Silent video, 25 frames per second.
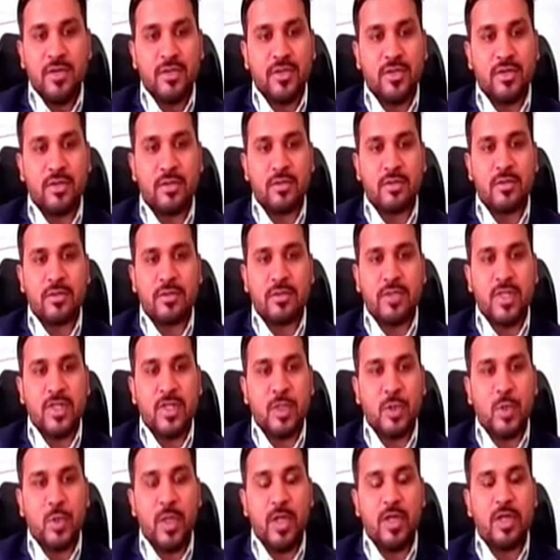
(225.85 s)
So
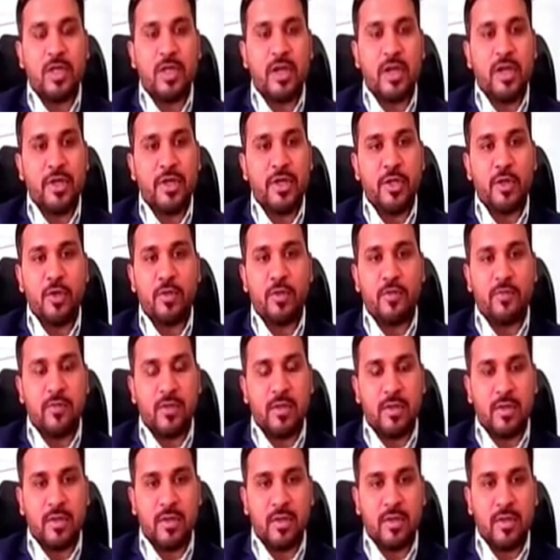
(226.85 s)
this will continue
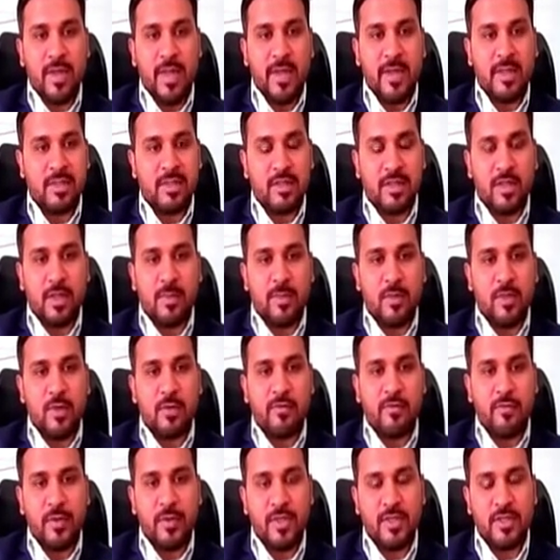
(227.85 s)
for next
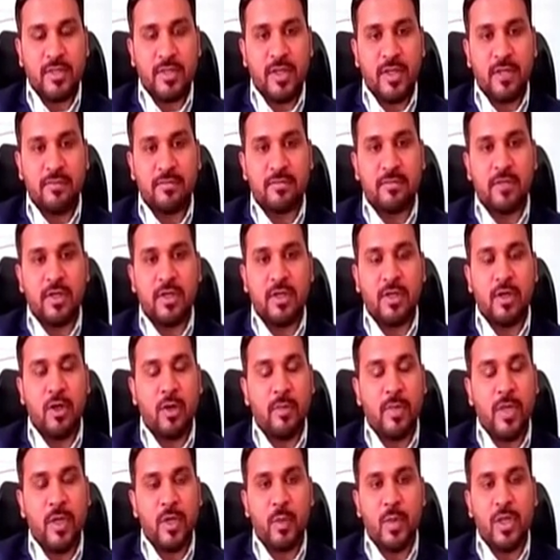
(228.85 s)
couple of years if the
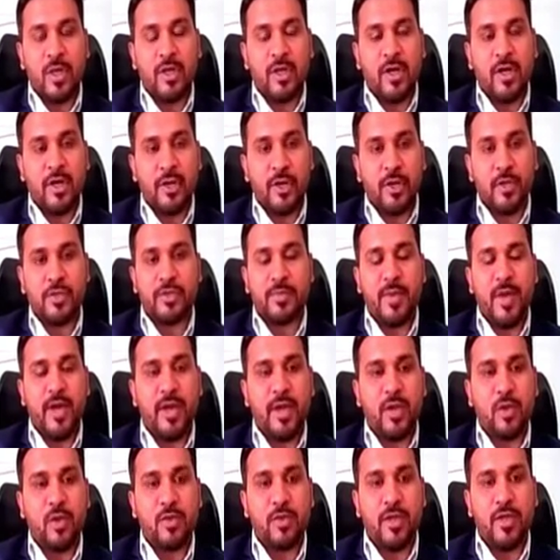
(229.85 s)
government will continue
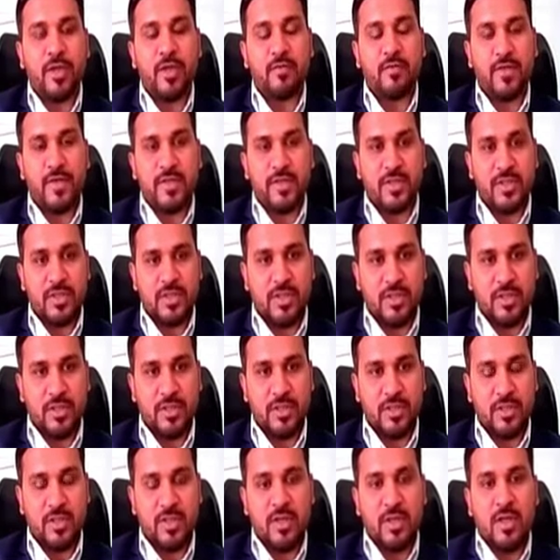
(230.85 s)
spending on the
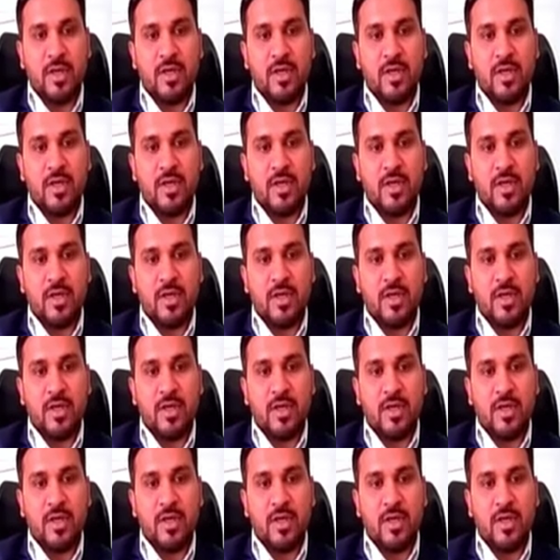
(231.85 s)
infrastructure.